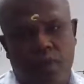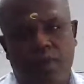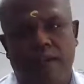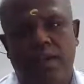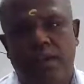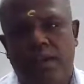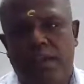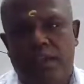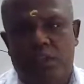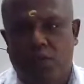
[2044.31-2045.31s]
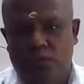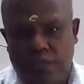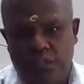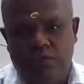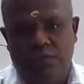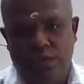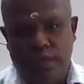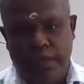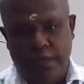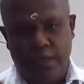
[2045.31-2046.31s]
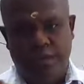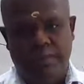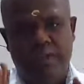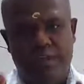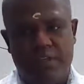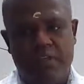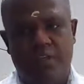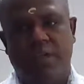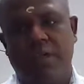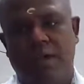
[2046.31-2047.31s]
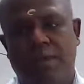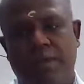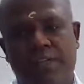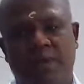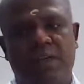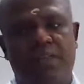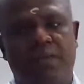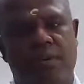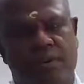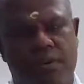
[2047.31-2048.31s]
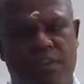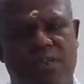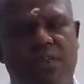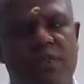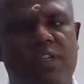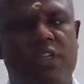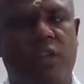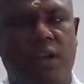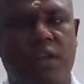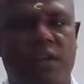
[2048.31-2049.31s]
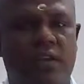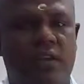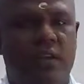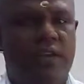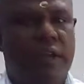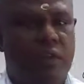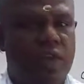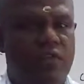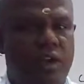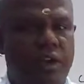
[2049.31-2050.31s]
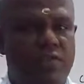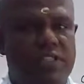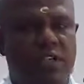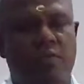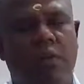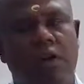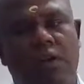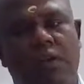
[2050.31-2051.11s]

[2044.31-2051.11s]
Okay, so that's all for today. Today means this basic principle, some questions only, okay, only for a revision mode.